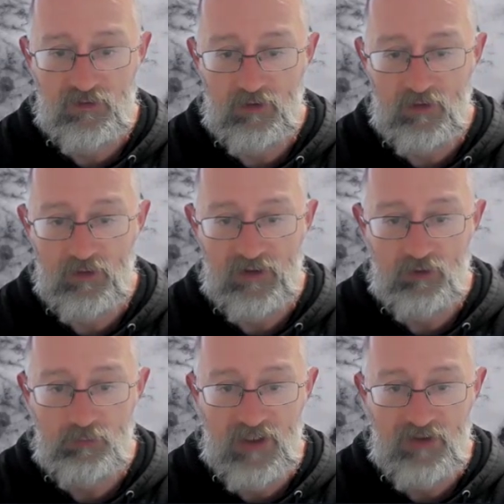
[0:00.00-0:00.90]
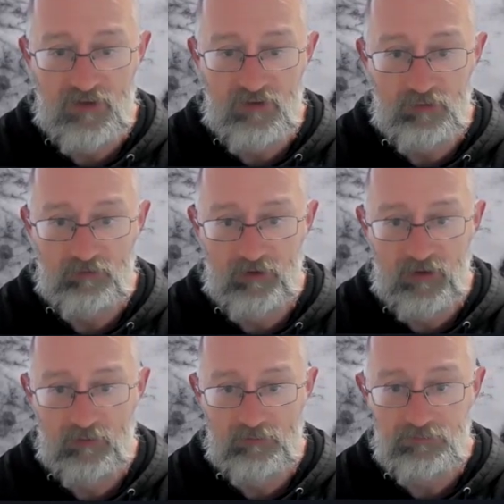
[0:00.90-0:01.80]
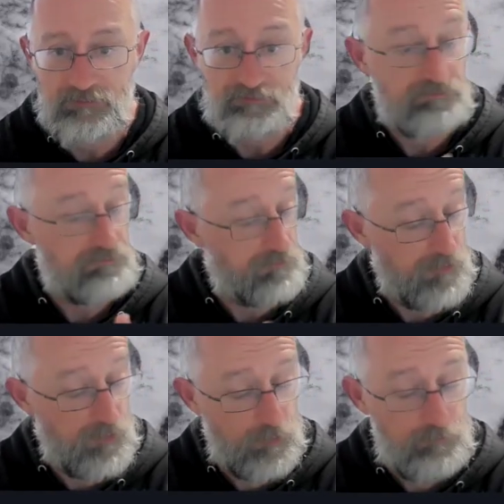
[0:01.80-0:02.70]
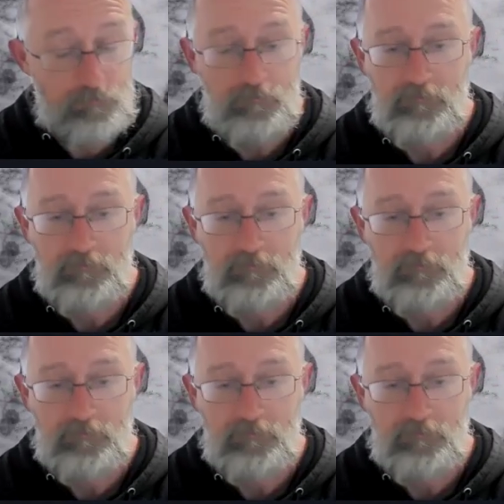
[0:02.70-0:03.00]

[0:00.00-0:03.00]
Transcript: kind of like gymnastic strength training, pretty good.